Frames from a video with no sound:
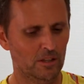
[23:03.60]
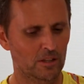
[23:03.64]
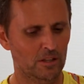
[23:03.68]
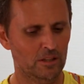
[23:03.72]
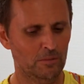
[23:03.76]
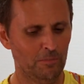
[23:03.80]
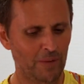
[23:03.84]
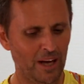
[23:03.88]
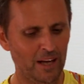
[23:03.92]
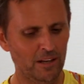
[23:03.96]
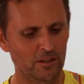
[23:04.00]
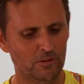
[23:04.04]
the
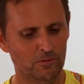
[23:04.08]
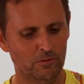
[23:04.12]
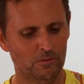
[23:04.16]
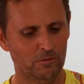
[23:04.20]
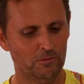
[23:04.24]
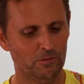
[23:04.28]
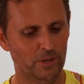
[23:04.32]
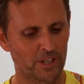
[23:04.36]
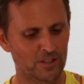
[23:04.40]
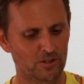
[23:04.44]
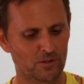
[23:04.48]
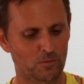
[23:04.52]
main
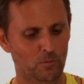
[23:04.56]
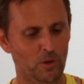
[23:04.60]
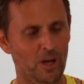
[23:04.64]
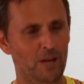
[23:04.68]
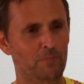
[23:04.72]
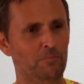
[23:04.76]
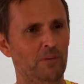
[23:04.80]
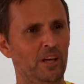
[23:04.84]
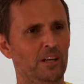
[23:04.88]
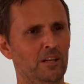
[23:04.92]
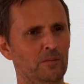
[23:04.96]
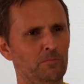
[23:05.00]
reason why
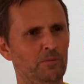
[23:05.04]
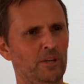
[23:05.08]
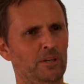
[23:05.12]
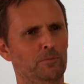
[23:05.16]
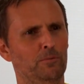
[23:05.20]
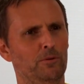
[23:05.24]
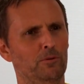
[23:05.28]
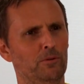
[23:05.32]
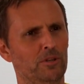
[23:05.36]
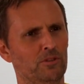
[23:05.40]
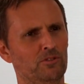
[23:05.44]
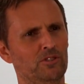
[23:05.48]
many
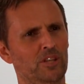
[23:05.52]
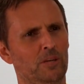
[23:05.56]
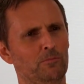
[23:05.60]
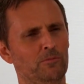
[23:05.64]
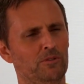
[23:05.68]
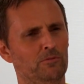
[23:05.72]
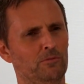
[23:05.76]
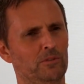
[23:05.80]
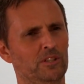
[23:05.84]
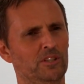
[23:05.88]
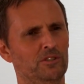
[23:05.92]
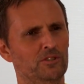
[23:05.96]
people accept
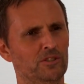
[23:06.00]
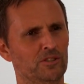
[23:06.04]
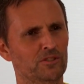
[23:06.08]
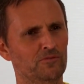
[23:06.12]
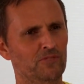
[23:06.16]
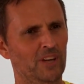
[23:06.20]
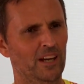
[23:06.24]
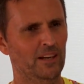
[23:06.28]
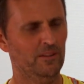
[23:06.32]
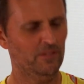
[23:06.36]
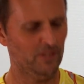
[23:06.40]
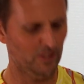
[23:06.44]
a religious
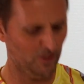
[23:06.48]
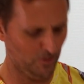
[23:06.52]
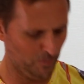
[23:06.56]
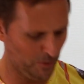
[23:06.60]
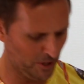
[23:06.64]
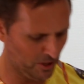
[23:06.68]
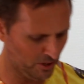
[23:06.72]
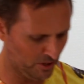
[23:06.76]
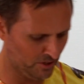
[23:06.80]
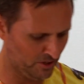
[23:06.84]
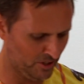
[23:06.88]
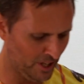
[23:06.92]
faith is
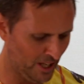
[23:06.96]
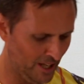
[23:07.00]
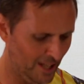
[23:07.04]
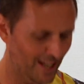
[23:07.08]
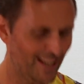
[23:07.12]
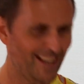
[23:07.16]
because